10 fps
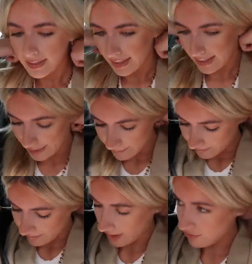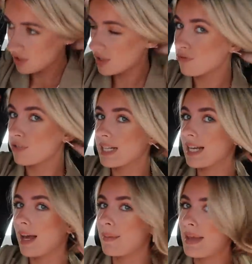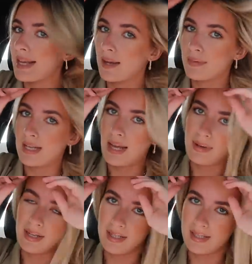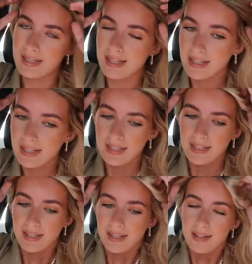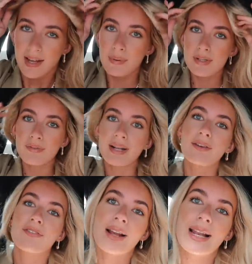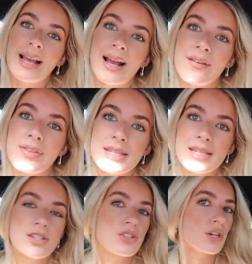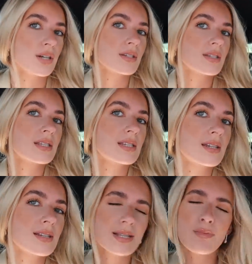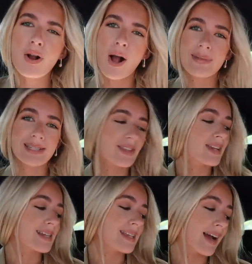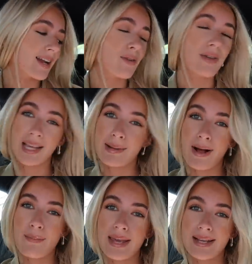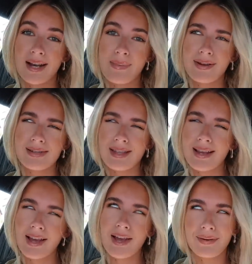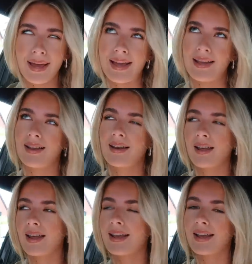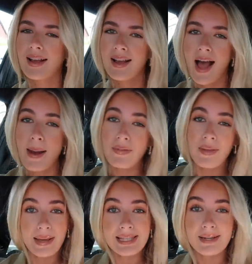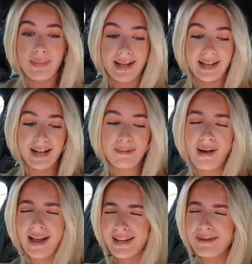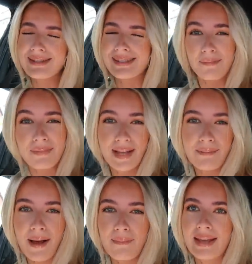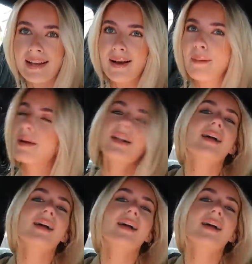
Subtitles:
I've just done really light makeup today because I wasn't really feeling it. This is just, someone commented the other day saying I know nothing about makeup, and I was like, okay, like, I'm not the best at makeup, but I know something about makeup.